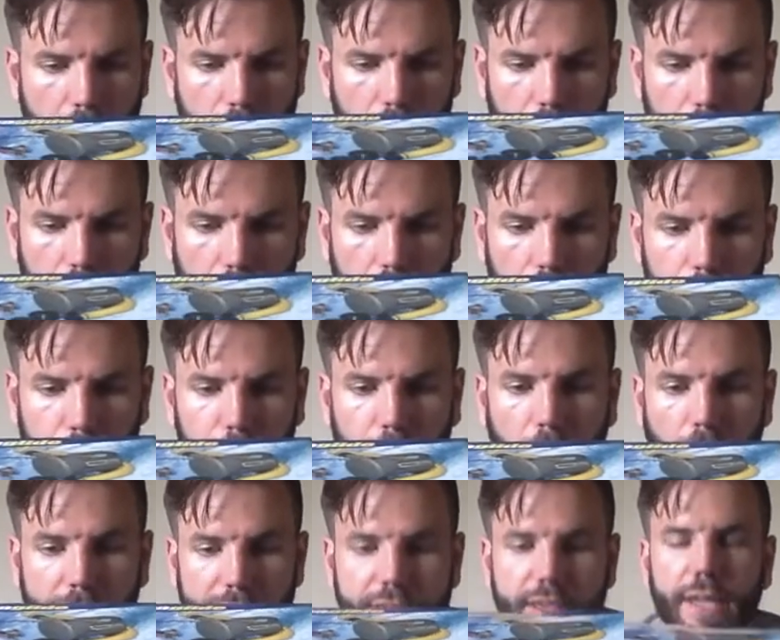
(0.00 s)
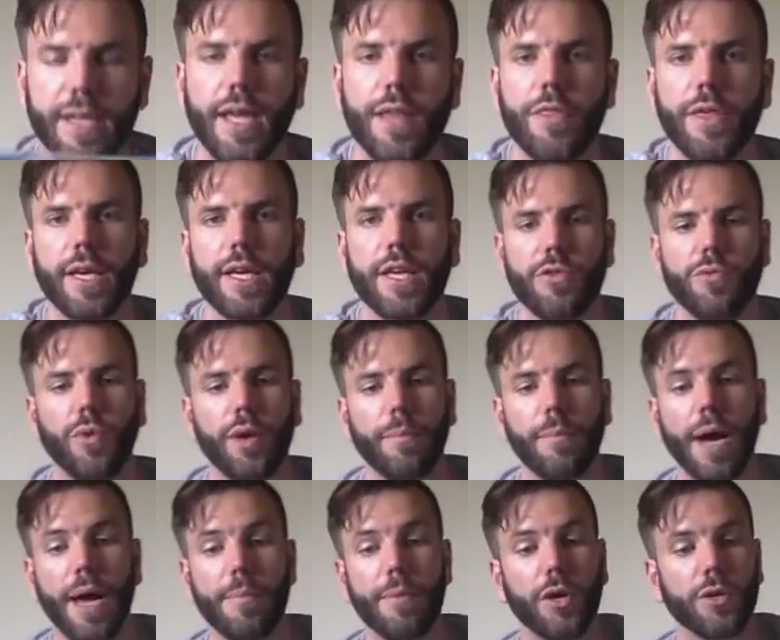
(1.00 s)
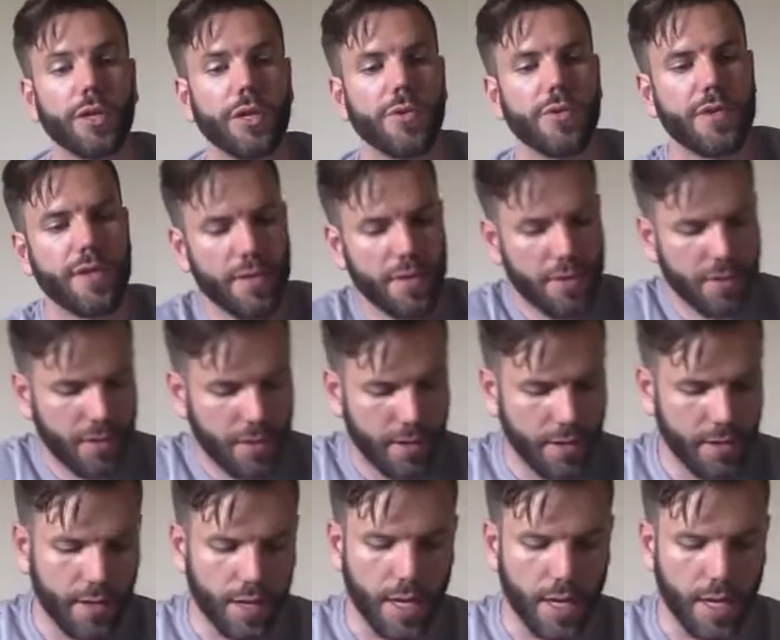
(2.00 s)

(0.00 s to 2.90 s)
Boston I think is what my boat uses.